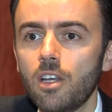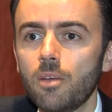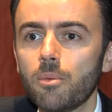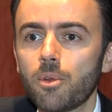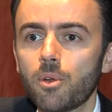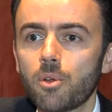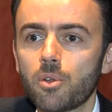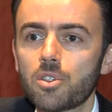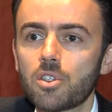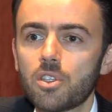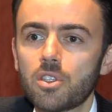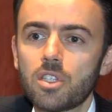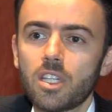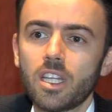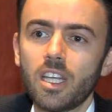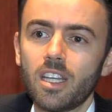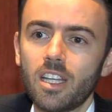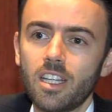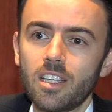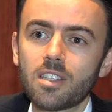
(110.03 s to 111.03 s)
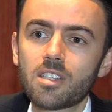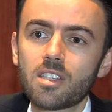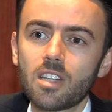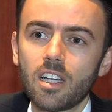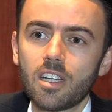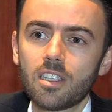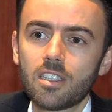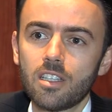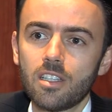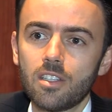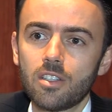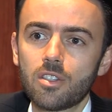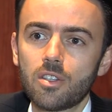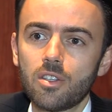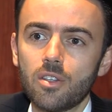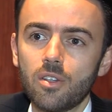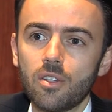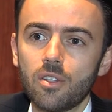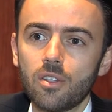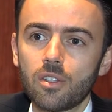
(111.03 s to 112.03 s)
but also to get insight
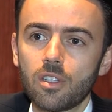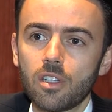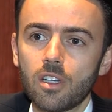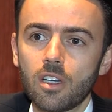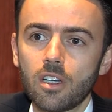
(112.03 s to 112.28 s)
into